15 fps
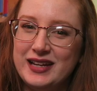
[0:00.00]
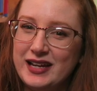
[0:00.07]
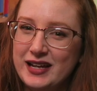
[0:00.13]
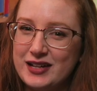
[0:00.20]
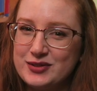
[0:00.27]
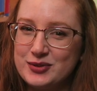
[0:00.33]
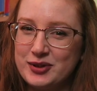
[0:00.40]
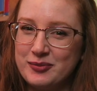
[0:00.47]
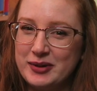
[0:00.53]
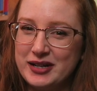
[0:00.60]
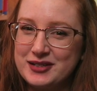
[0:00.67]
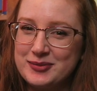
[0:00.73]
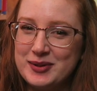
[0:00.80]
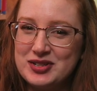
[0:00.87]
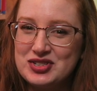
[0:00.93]
Hey guys, welcome
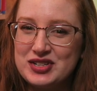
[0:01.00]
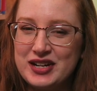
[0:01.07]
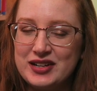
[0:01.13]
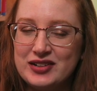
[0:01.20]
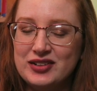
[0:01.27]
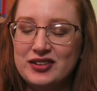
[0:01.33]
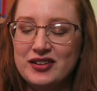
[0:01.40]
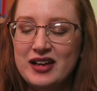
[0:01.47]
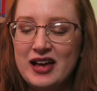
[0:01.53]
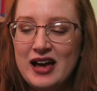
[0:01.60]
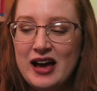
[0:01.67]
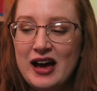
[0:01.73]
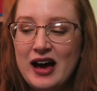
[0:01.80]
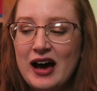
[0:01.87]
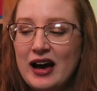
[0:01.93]
back to my channel.
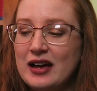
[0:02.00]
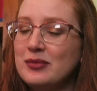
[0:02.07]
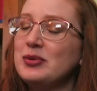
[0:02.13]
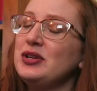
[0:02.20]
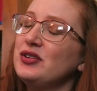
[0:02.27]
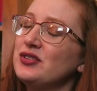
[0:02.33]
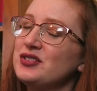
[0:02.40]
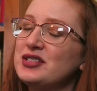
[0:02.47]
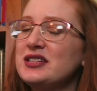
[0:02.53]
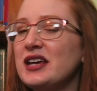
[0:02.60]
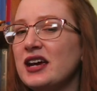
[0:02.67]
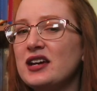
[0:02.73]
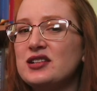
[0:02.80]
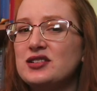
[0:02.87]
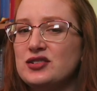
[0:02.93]
I'm here
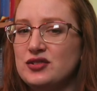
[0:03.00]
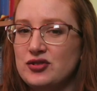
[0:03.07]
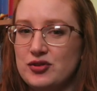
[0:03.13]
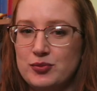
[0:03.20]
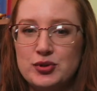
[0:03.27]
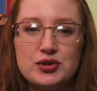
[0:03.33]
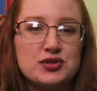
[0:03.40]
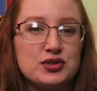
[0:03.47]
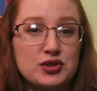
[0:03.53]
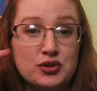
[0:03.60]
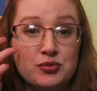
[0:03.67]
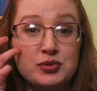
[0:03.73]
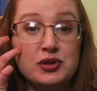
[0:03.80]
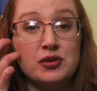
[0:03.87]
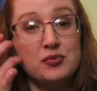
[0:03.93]
today to do the
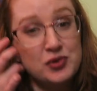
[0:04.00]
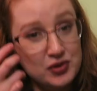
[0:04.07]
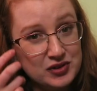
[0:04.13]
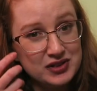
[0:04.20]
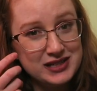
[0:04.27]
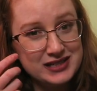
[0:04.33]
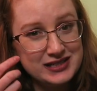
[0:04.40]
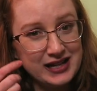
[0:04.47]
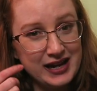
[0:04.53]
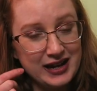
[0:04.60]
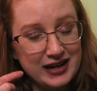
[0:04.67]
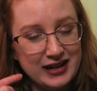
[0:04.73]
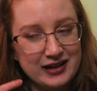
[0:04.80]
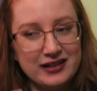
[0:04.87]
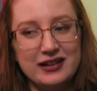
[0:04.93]
booktube community
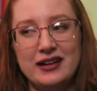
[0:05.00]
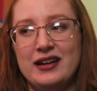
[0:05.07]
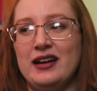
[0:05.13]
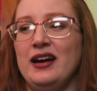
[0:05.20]
tag.